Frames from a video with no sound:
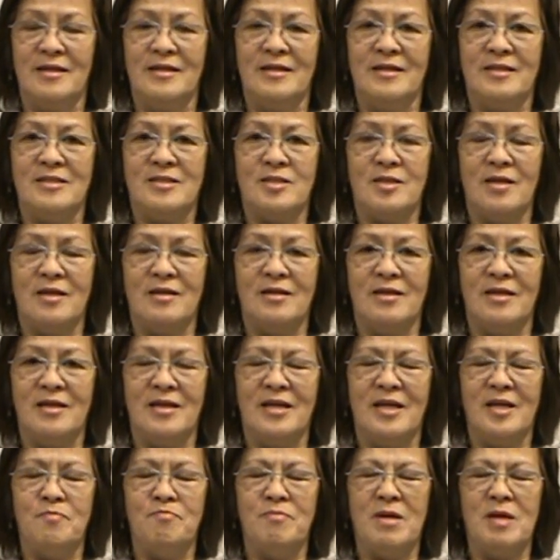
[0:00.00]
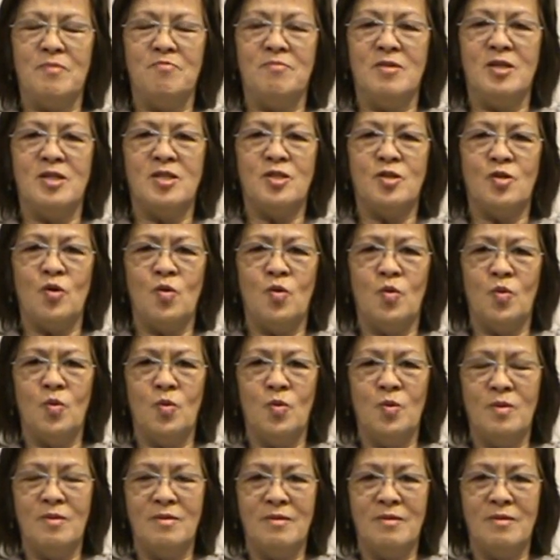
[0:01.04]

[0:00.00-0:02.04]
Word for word: It's, it makes me so